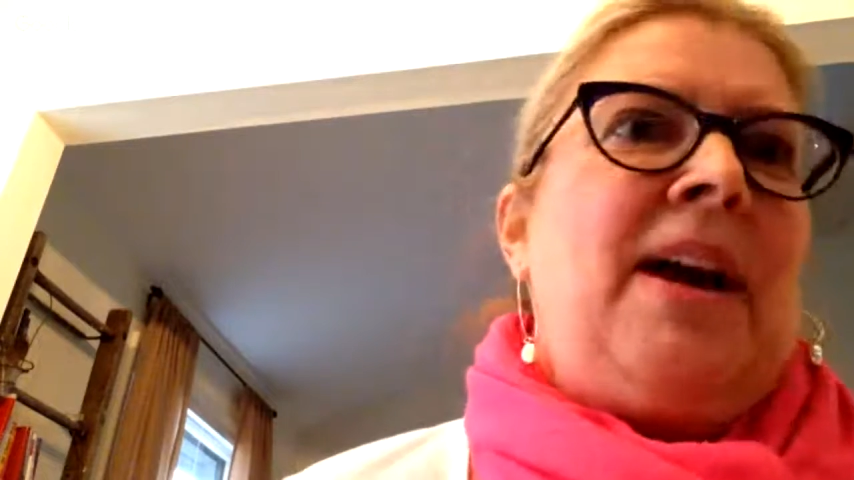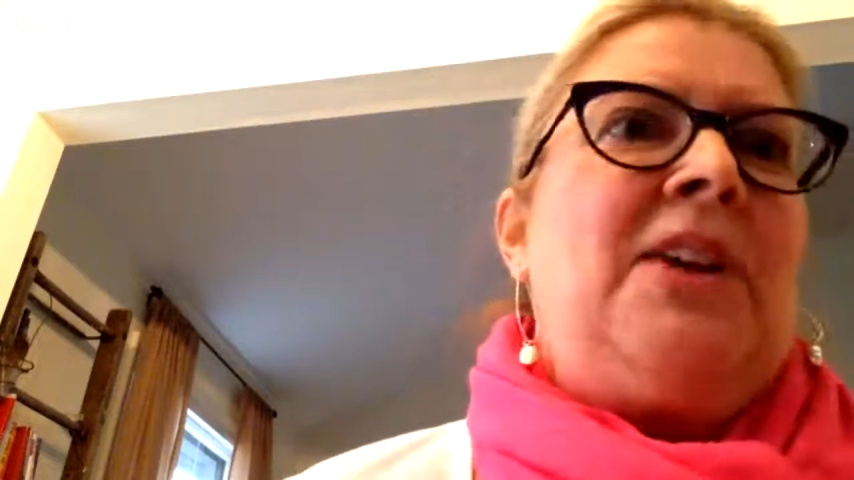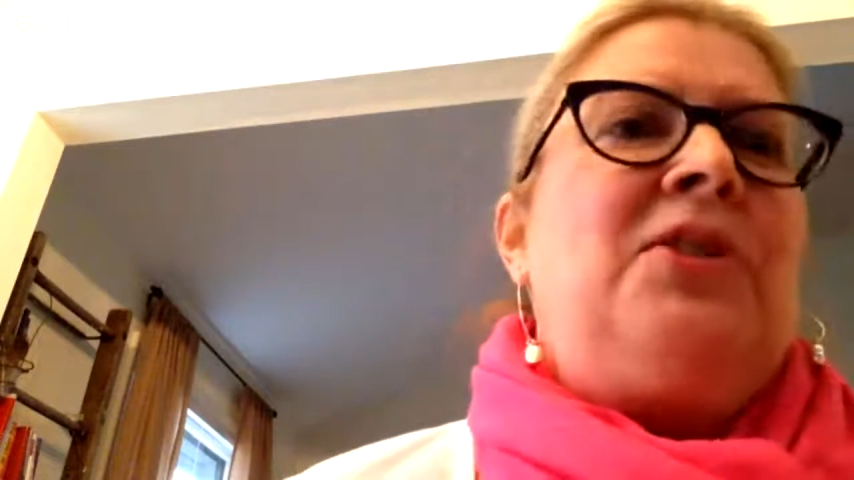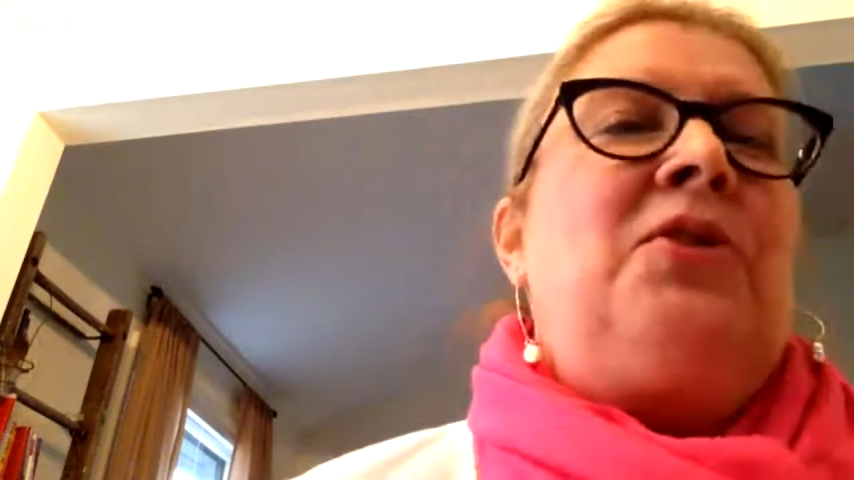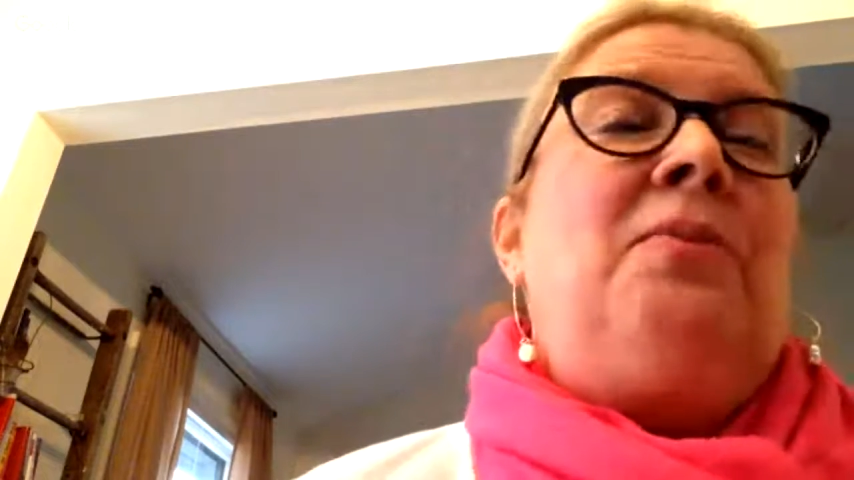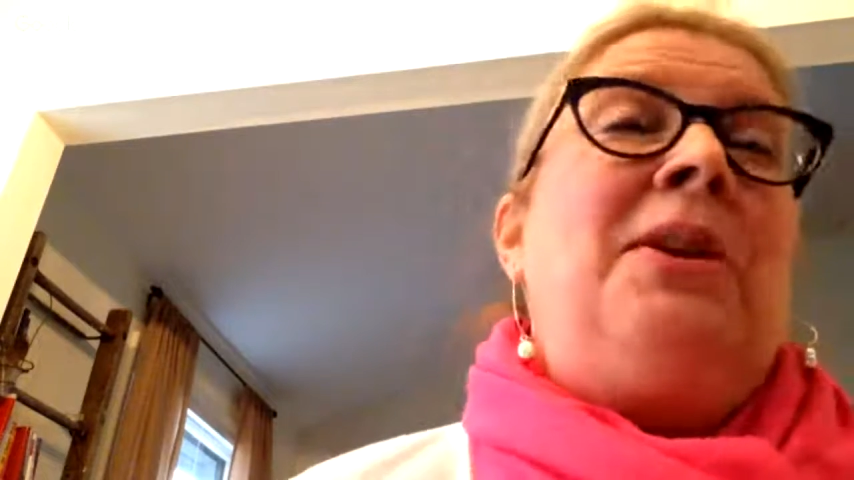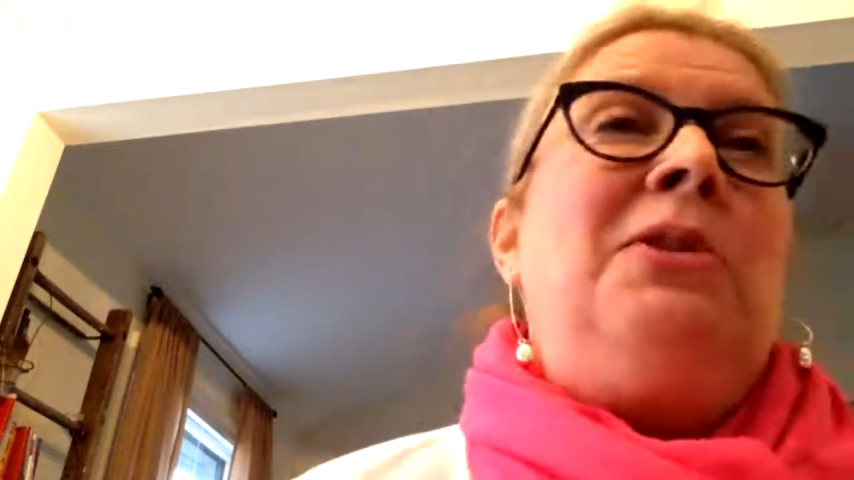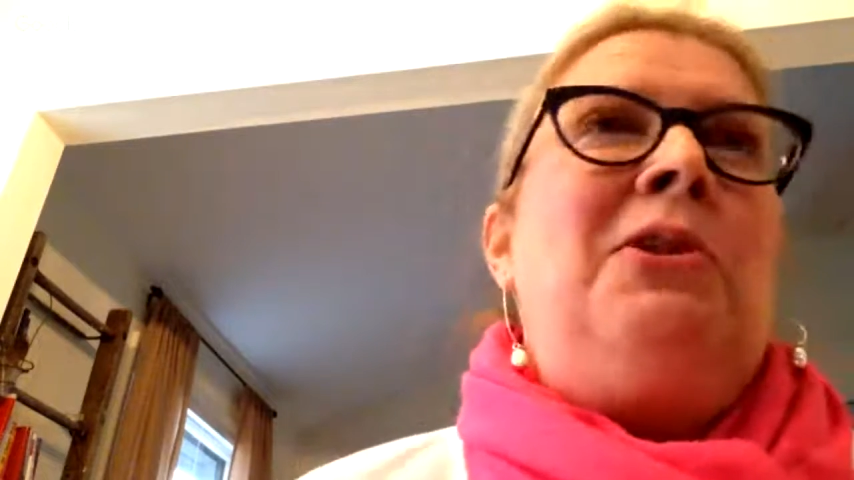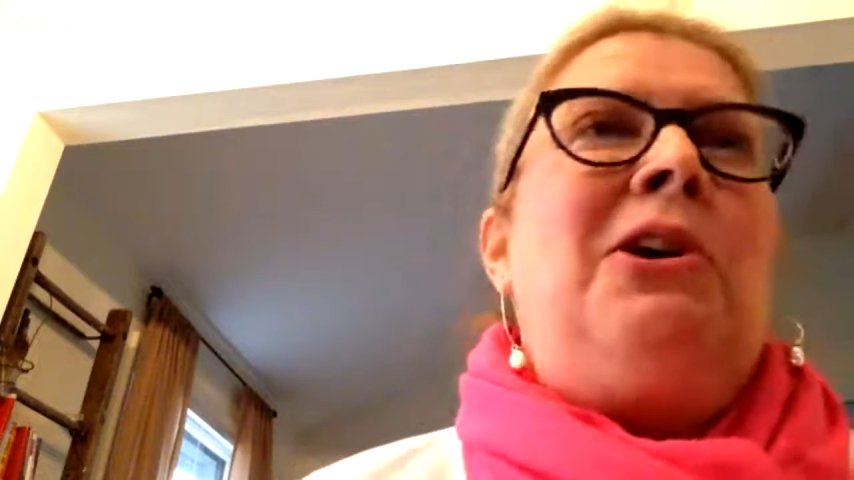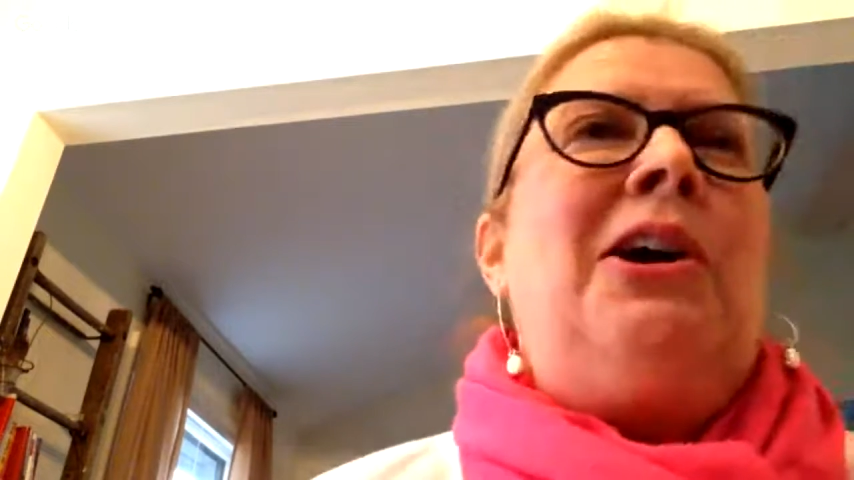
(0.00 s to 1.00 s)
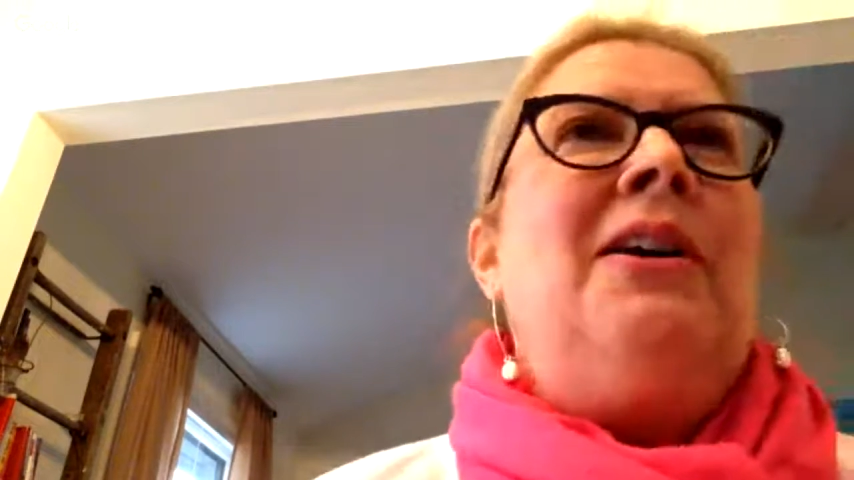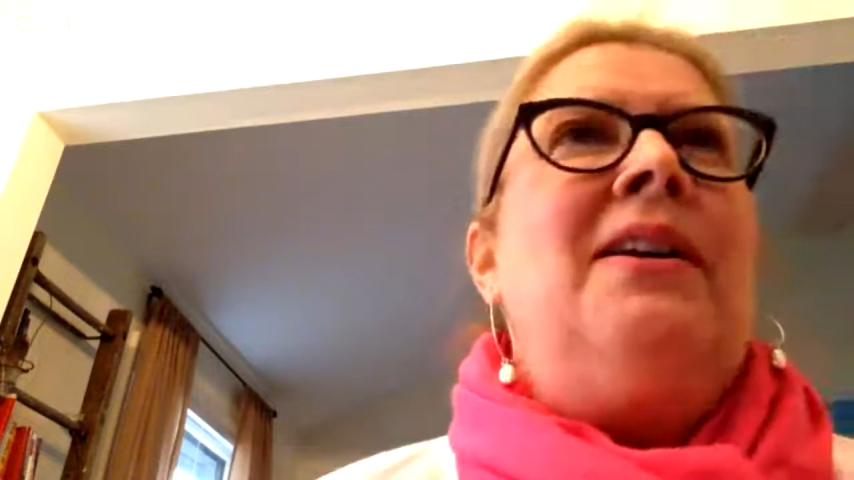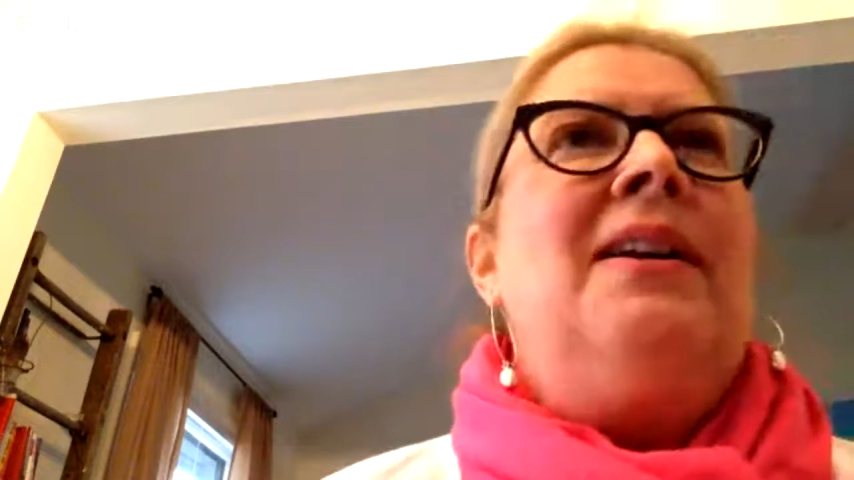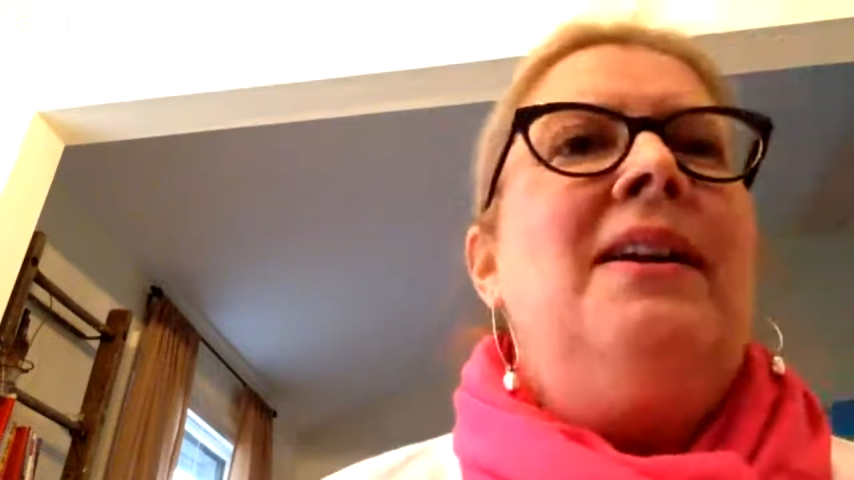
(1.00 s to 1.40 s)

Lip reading: and show him my new car, and